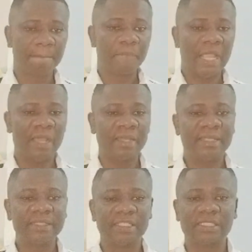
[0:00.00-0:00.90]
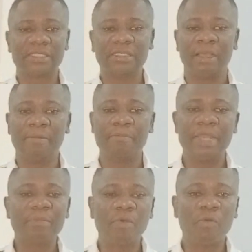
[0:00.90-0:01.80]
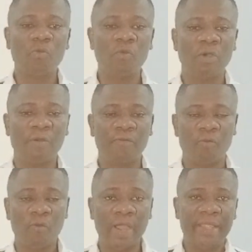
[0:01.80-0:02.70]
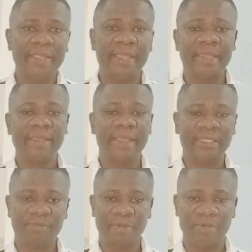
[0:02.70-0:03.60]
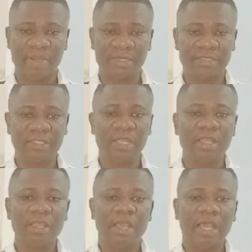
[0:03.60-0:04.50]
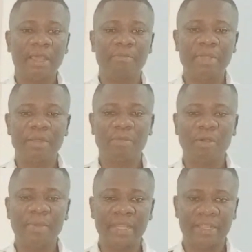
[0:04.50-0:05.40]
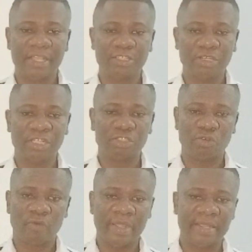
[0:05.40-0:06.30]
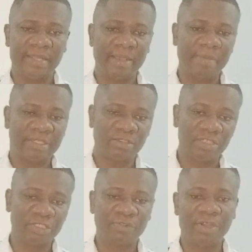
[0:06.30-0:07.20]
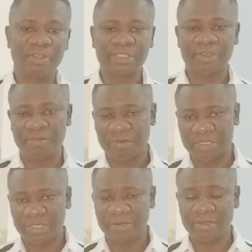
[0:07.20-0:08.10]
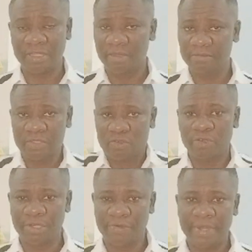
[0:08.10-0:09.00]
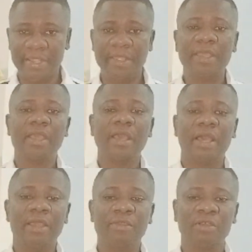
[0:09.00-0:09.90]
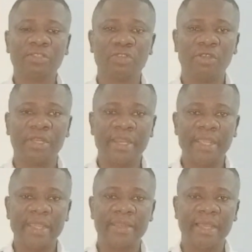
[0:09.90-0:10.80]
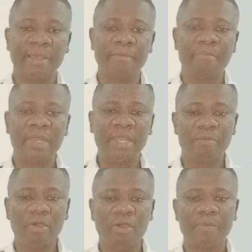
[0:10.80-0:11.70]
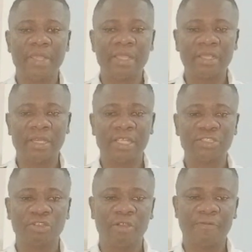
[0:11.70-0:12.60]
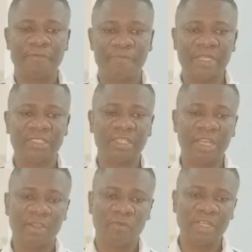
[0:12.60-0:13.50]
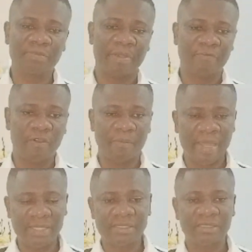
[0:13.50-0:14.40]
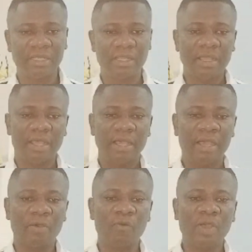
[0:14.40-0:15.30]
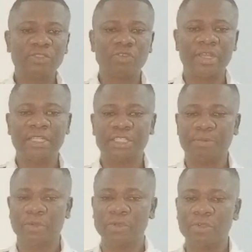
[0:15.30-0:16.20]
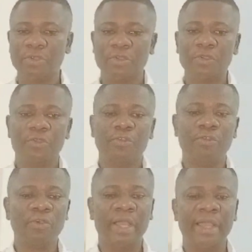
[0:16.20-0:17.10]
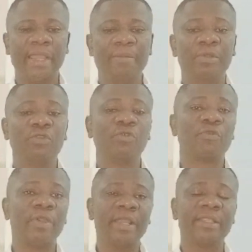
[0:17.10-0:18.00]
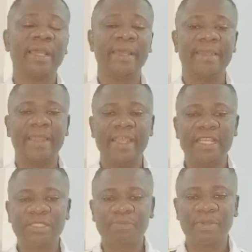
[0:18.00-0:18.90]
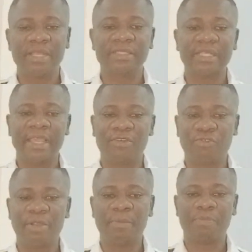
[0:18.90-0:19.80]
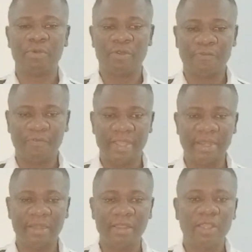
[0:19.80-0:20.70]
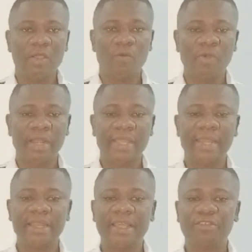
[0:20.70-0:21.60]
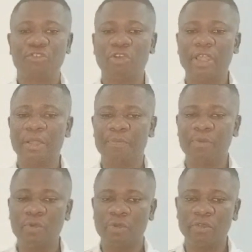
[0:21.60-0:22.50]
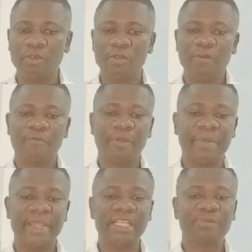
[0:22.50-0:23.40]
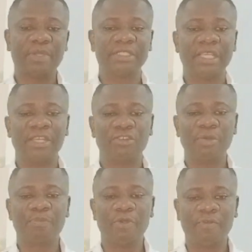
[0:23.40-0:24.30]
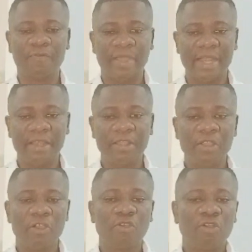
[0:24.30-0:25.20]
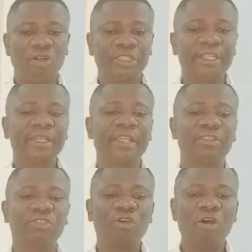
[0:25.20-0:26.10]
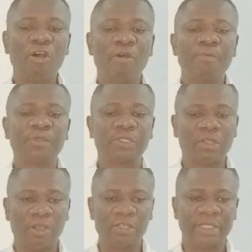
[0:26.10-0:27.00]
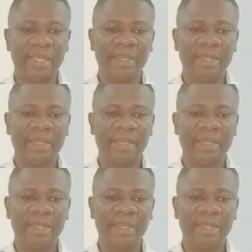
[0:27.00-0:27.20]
and this is minimum of 1 year experience, and minimum education is required, either bachelor's degree or secondary school degree, and you also need minimum English or French language performance. Once you're eligible, you are able to create an express entry profile. Well, Canada draw a pool from the express entry profile, cutting the top scores and